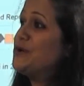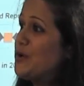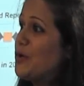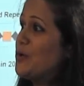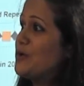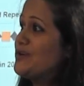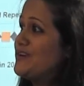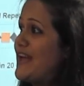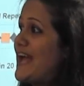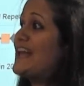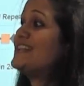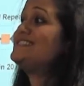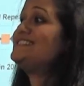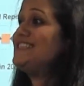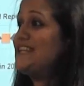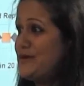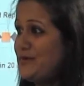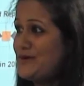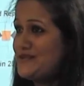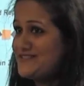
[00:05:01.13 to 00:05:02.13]
cloned and
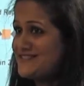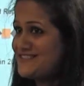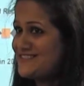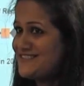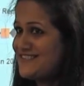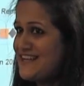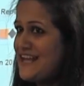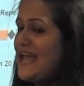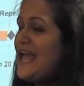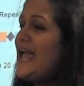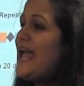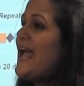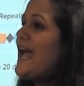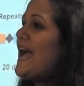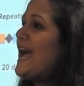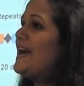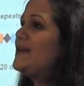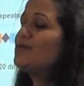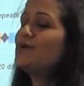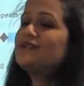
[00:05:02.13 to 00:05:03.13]
sequenced.
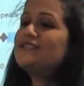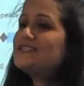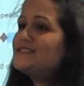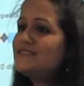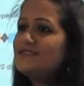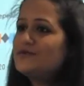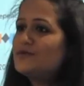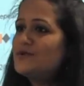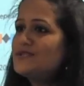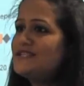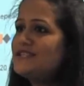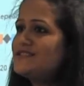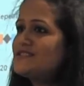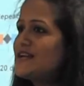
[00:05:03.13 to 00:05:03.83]
And what he did was he